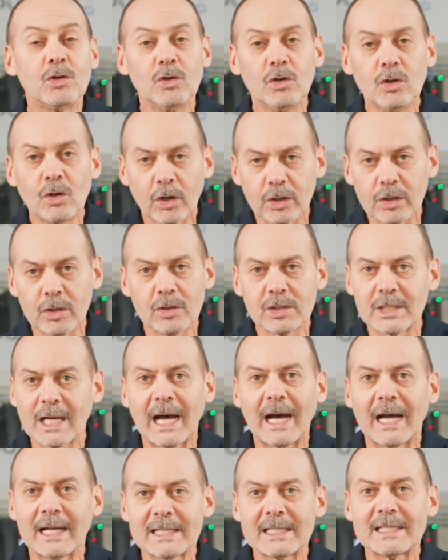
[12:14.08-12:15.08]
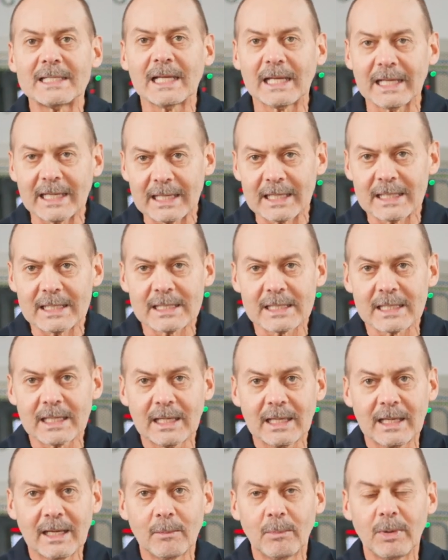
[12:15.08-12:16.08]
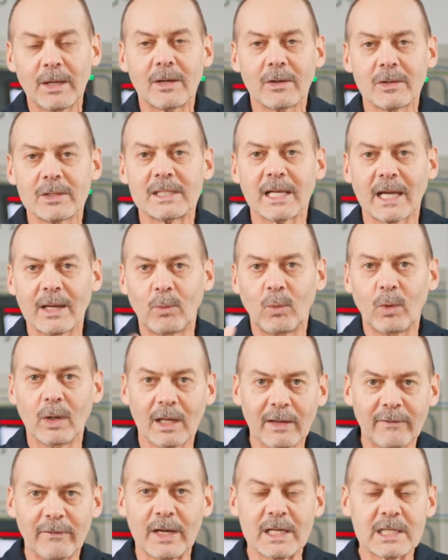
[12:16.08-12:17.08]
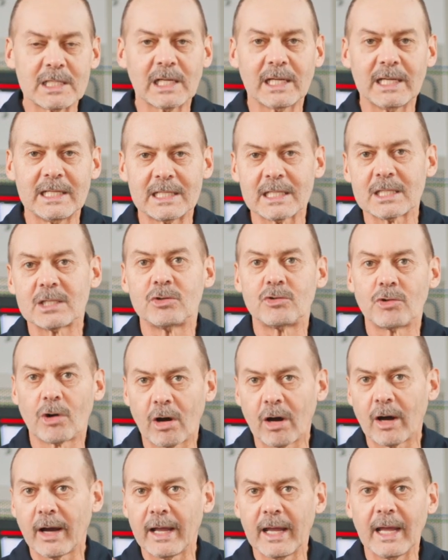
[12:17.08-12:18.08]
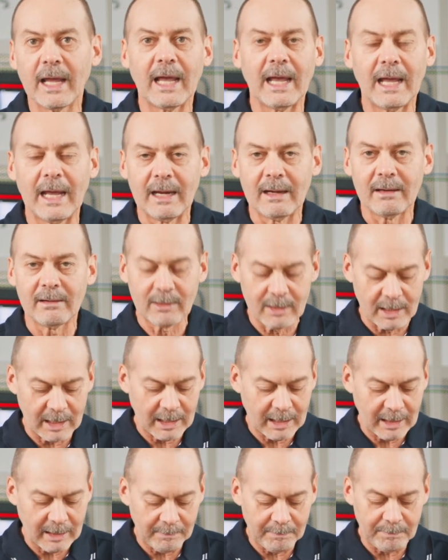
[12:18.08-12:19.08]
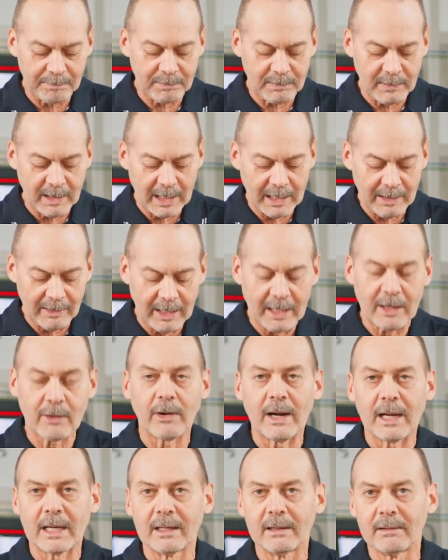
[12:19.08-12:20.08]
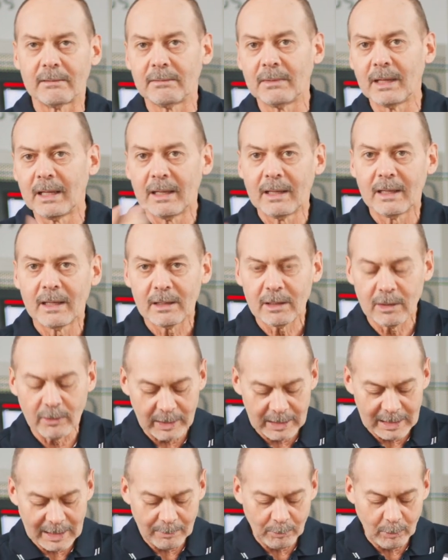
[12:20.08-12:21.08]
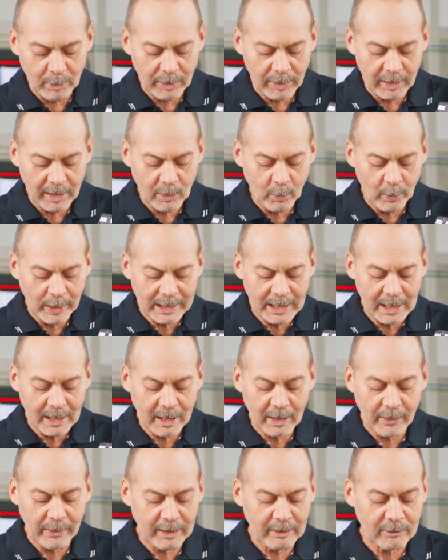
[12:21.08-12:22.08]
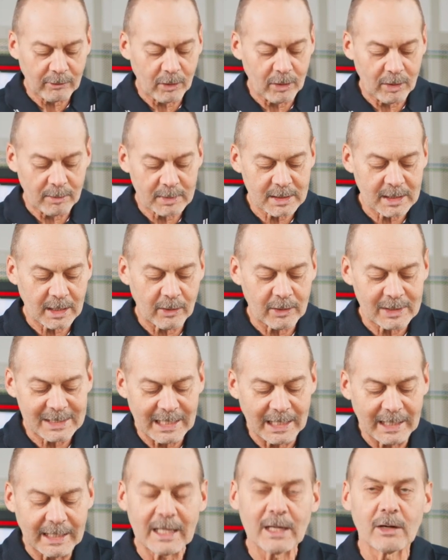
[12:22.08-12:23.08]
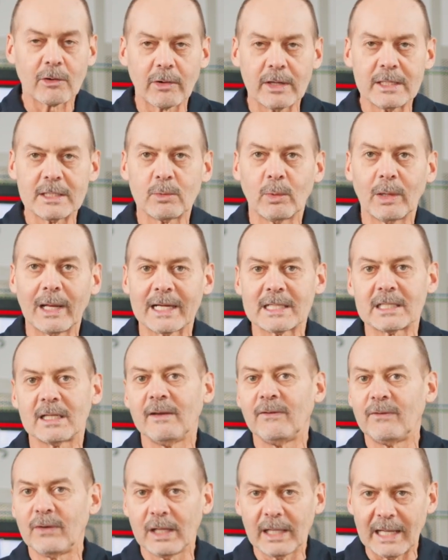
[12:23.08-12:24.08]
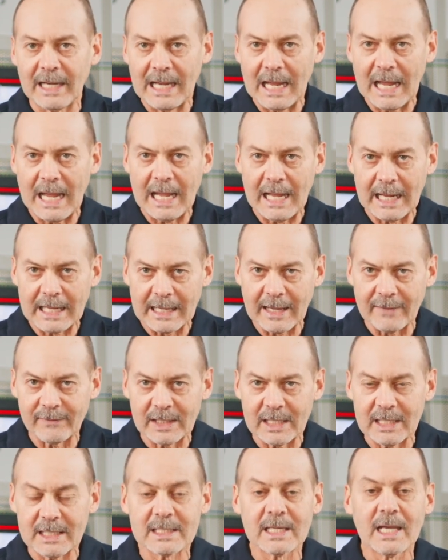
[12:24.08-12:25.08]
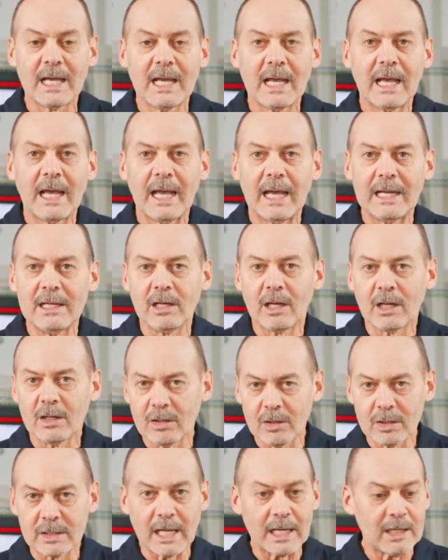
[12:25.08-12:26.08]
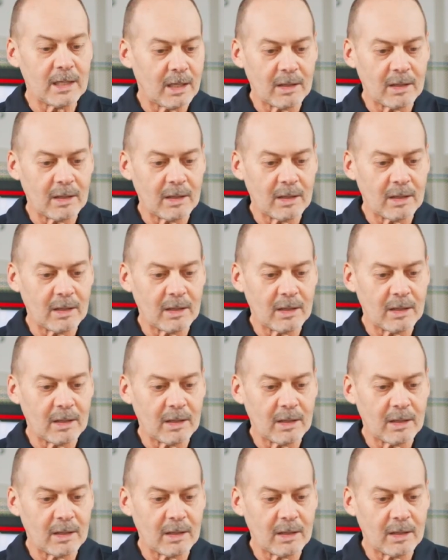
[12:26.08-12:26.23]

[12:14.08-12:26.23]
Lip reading: Do not use hard silicons because they will eventually just dry and yeah, they crack and you end up with wicking going through them. So a silicone grease will actually fill any air cavities, and you can use that.